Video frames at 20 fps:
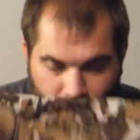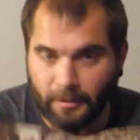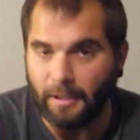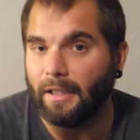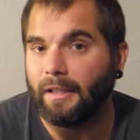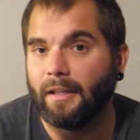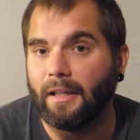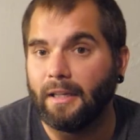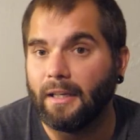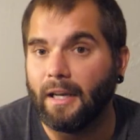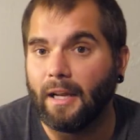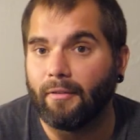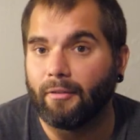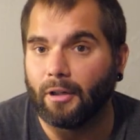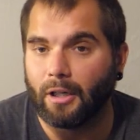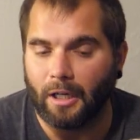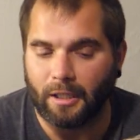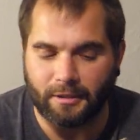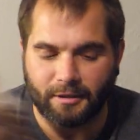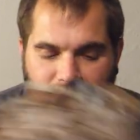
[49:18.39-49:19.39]
and they
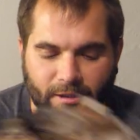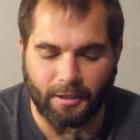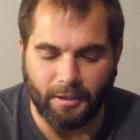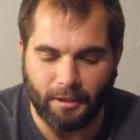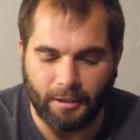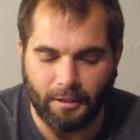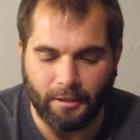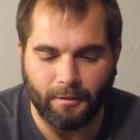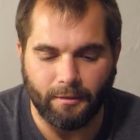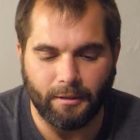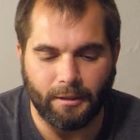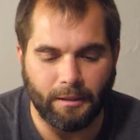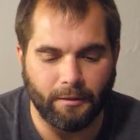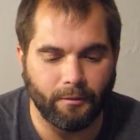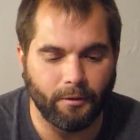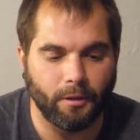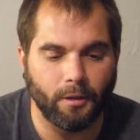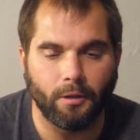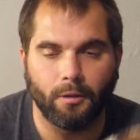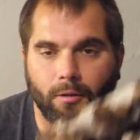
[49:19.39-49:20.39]
never got stinky.
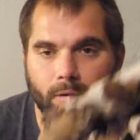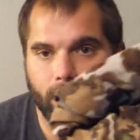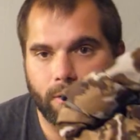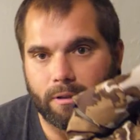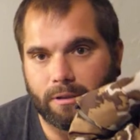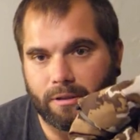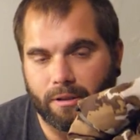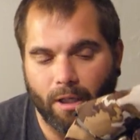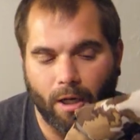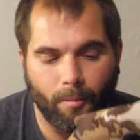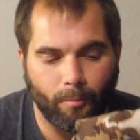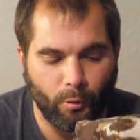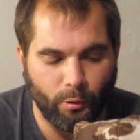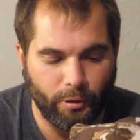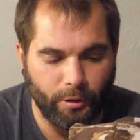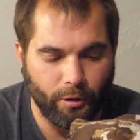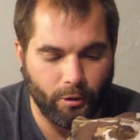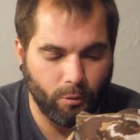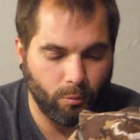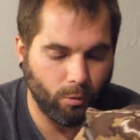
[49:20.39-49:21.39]
Even though it's not
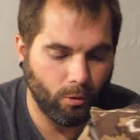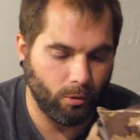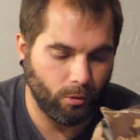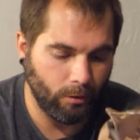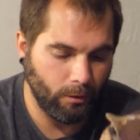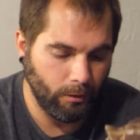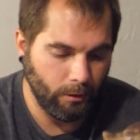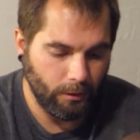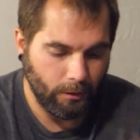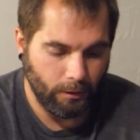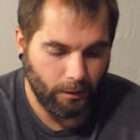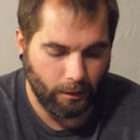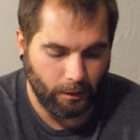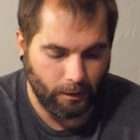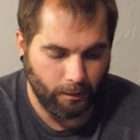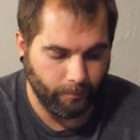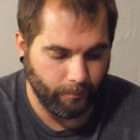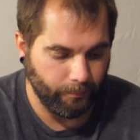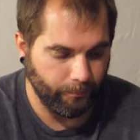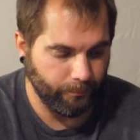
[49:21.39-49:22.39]
merino wool,
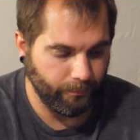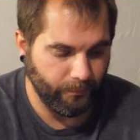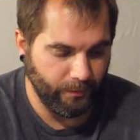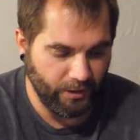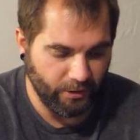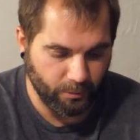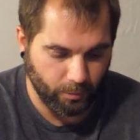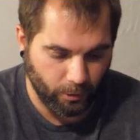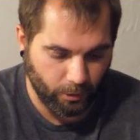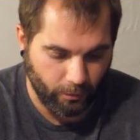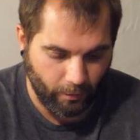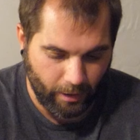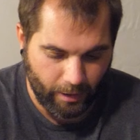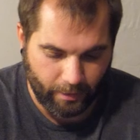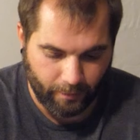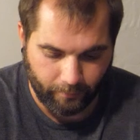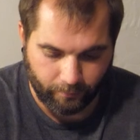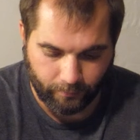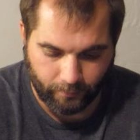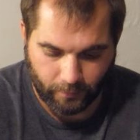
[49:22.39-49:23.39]
um, these were
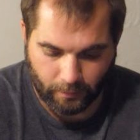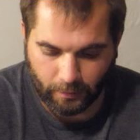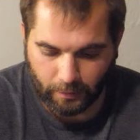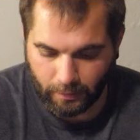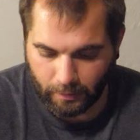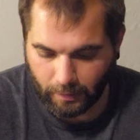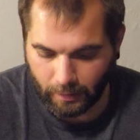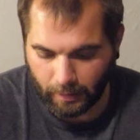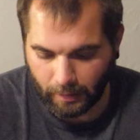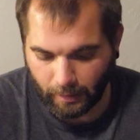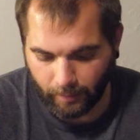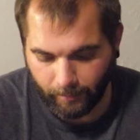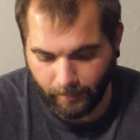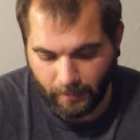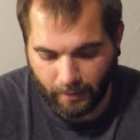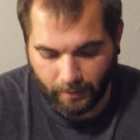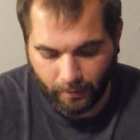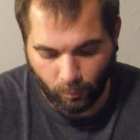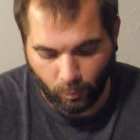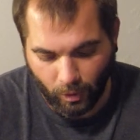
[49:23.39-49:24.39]
great.
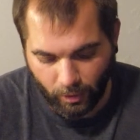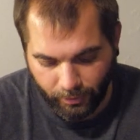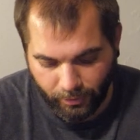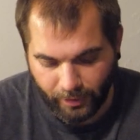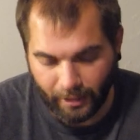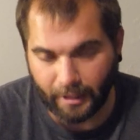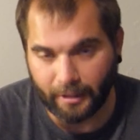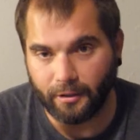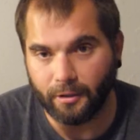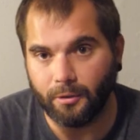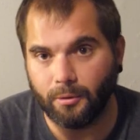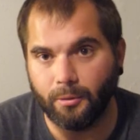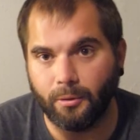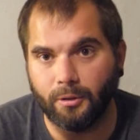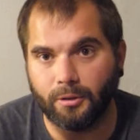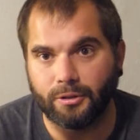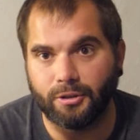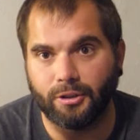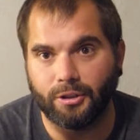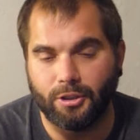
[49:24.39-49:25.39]
Um, one thing I
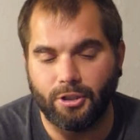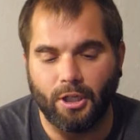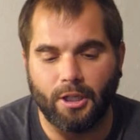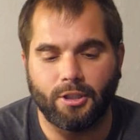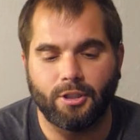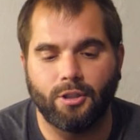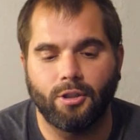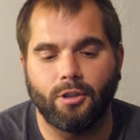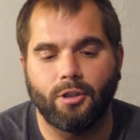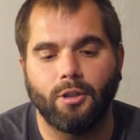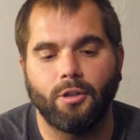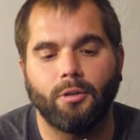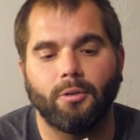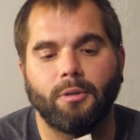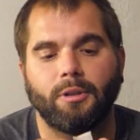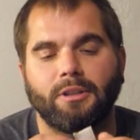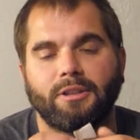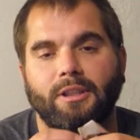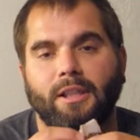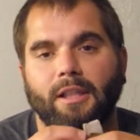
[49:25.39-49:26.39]
do suggest you
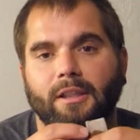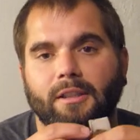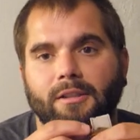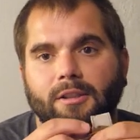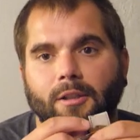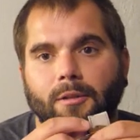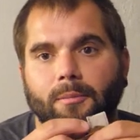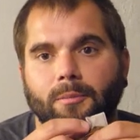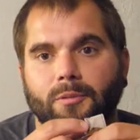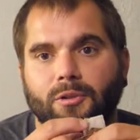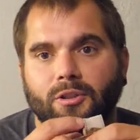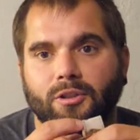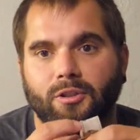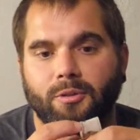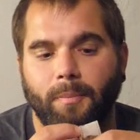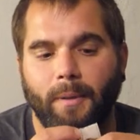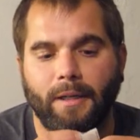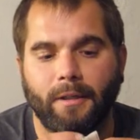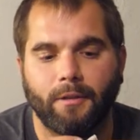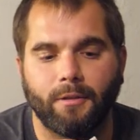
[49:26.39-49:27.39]
do is get some
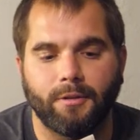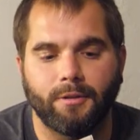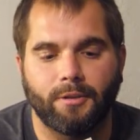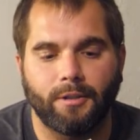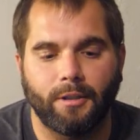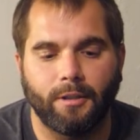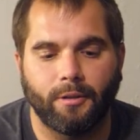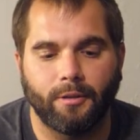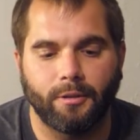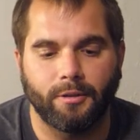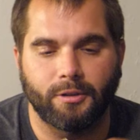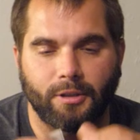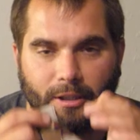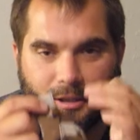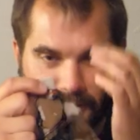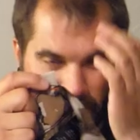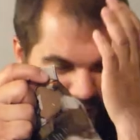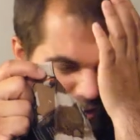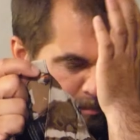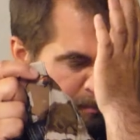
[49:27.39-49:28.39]
suspenders. There's
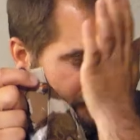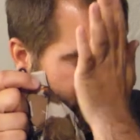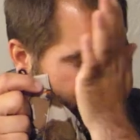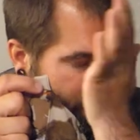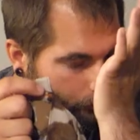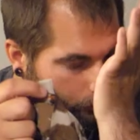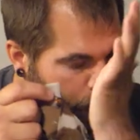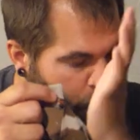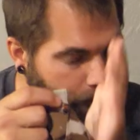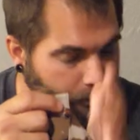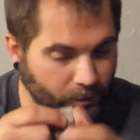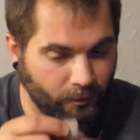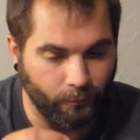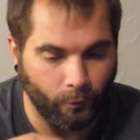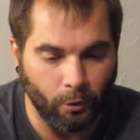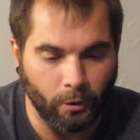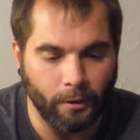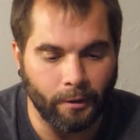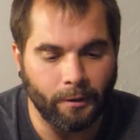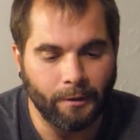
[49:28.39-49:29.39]
like suspender loops
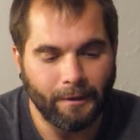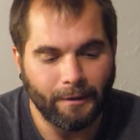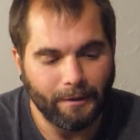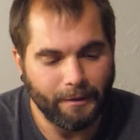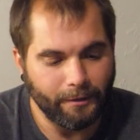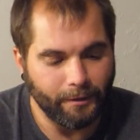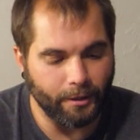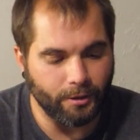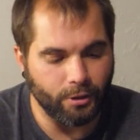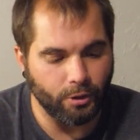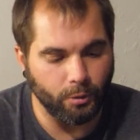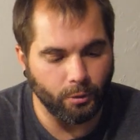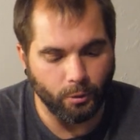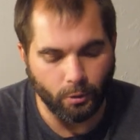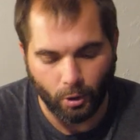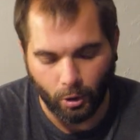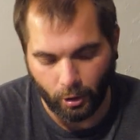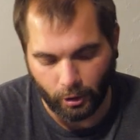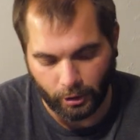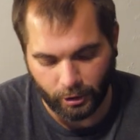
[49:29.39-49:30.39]
for it that you
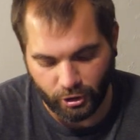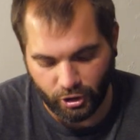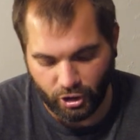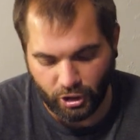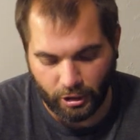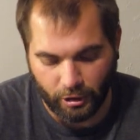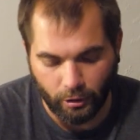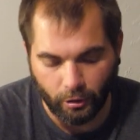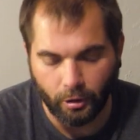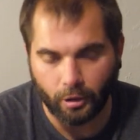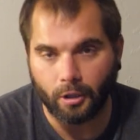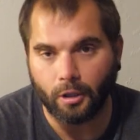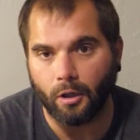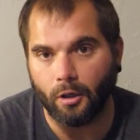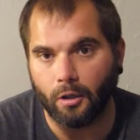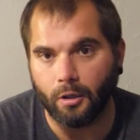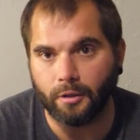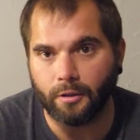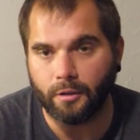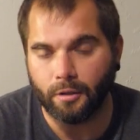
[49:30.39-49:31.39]
hook a G-hook
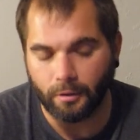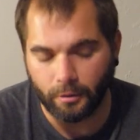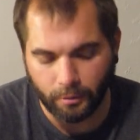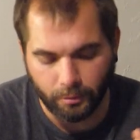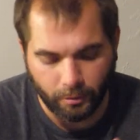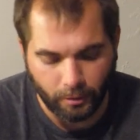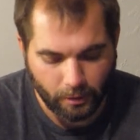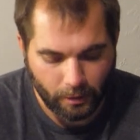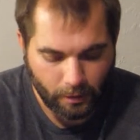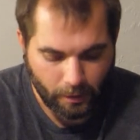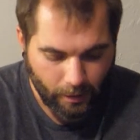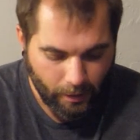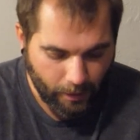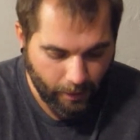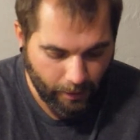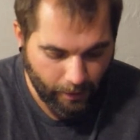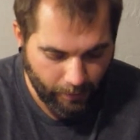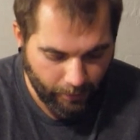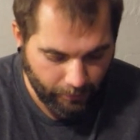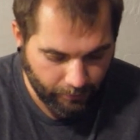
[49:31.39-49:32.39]
onto.
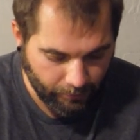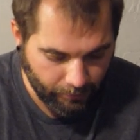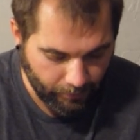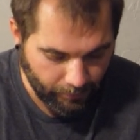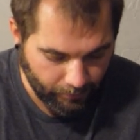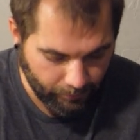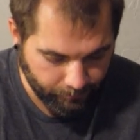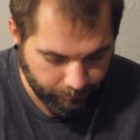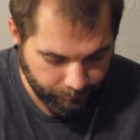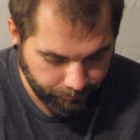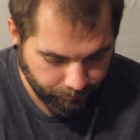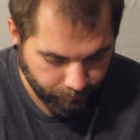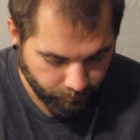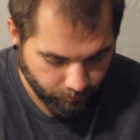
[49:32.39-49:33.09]
And um,